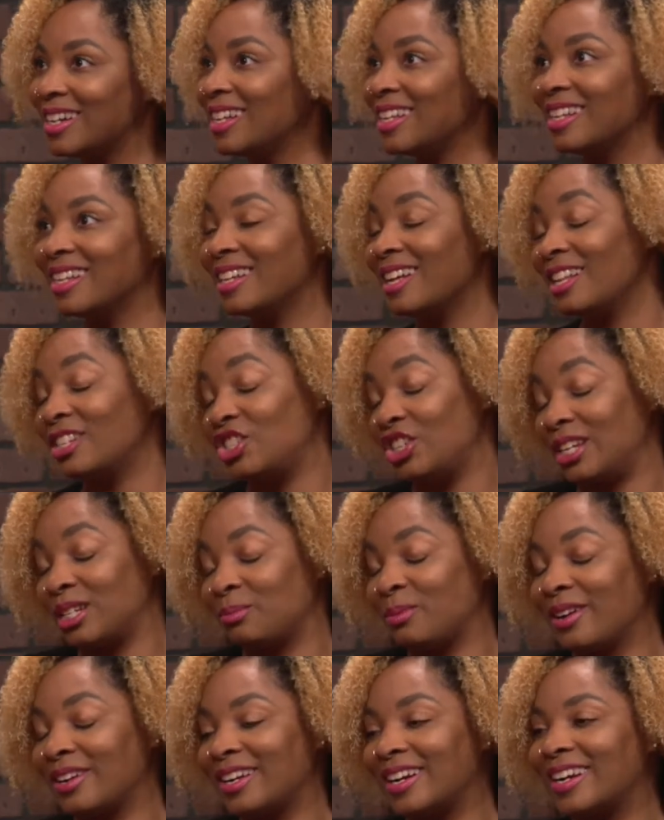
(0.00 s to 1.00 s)
yeah. a
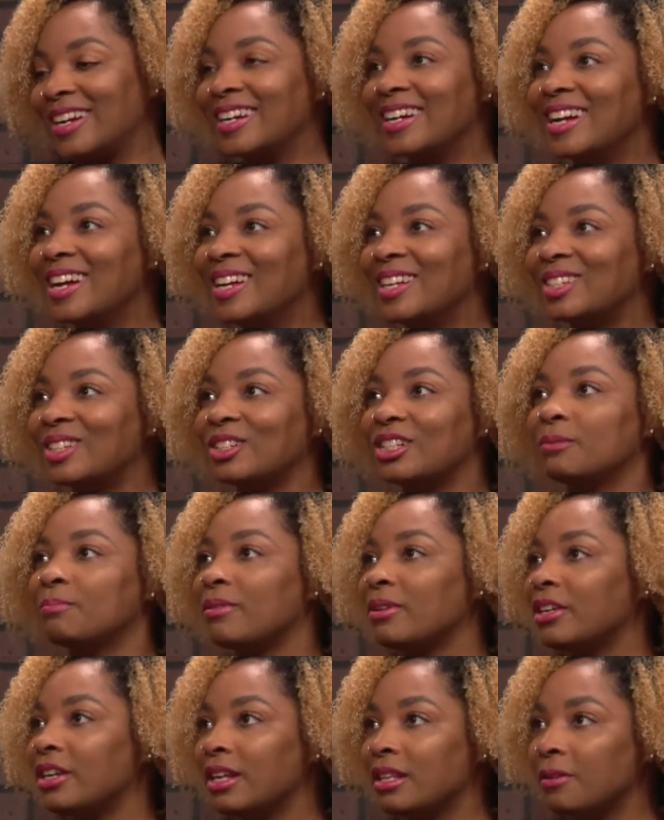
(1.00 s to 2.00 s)
cheeseburger. Yeah. So just
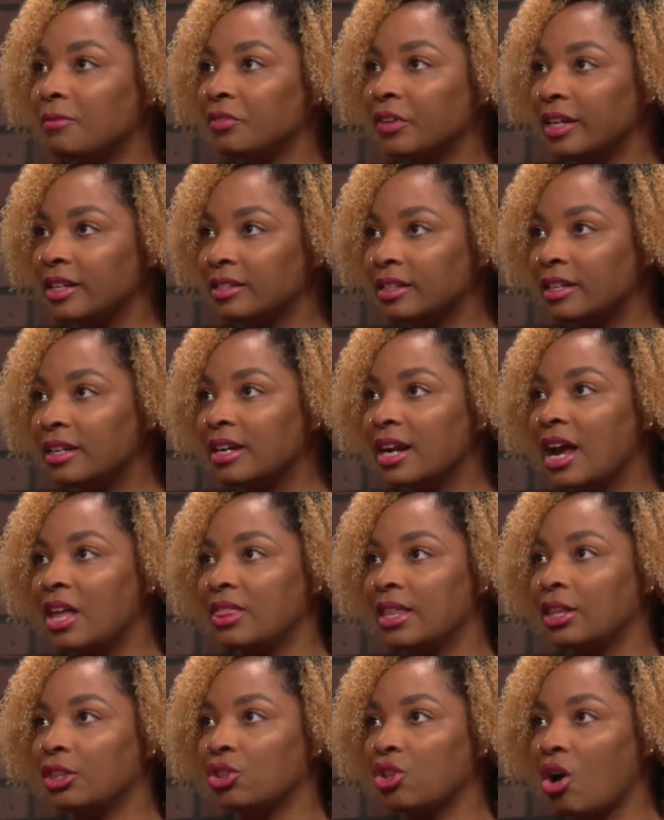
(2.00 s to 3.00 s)
put it in the freezer
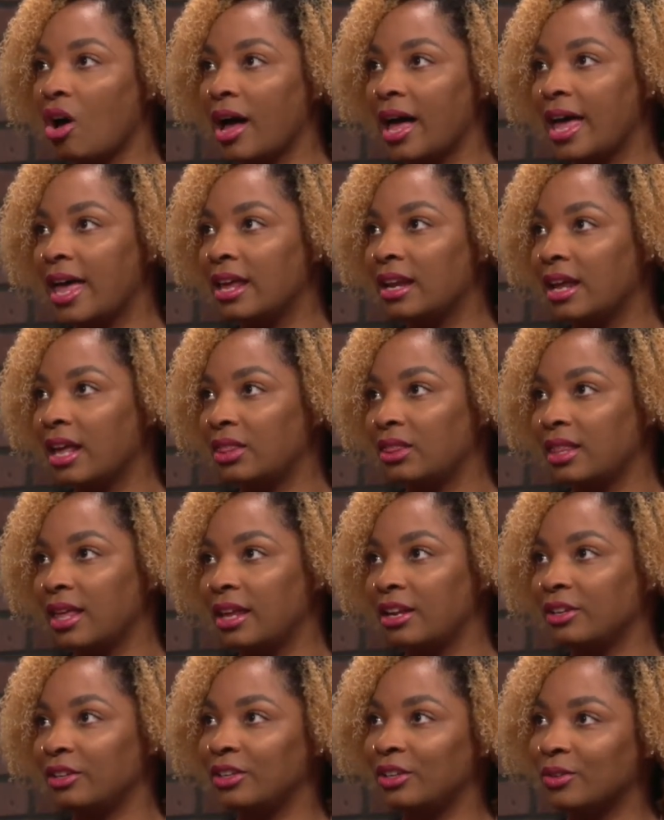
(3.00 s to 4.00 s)
and then thaw it, and
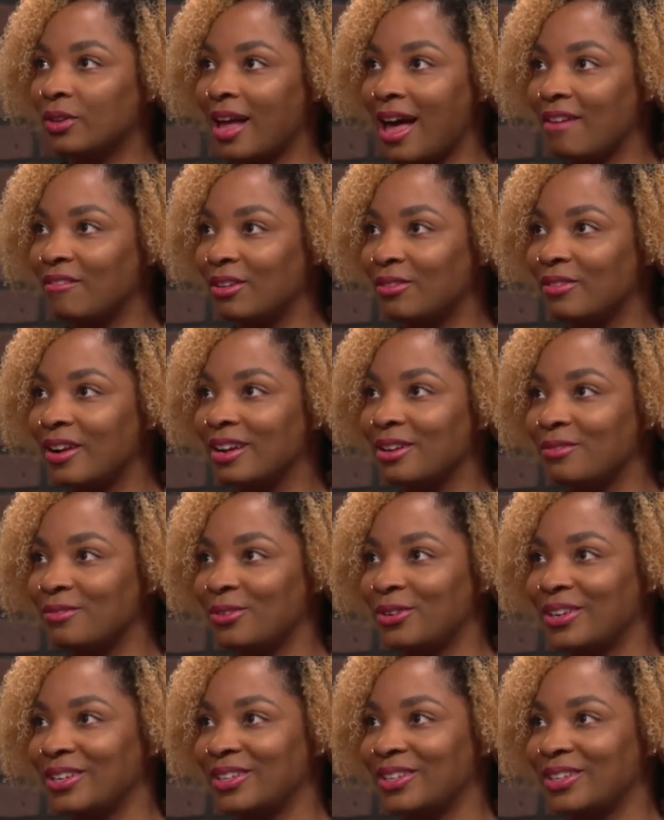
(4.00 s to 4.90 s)
then you'll have it ready for you.